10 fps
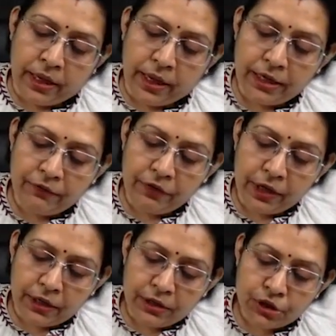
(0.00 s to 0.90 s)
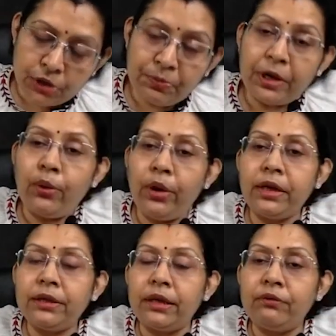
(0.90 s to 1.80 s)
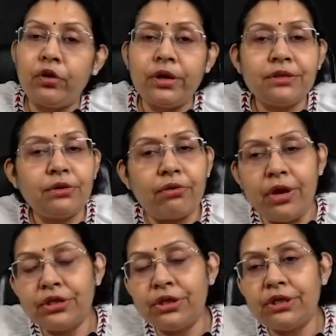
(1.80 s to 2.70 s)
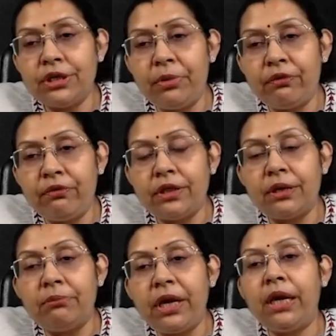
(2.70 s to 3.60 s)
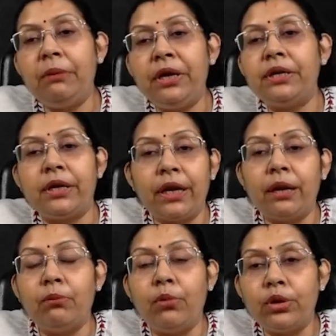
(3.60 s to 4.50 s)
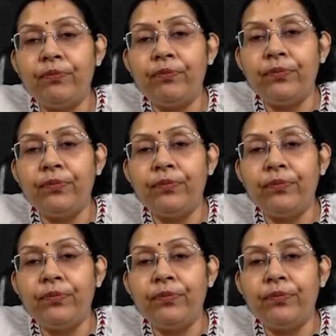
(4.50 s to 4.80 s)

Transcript: And we should be knowing that what is the relationship between the mean, median and mode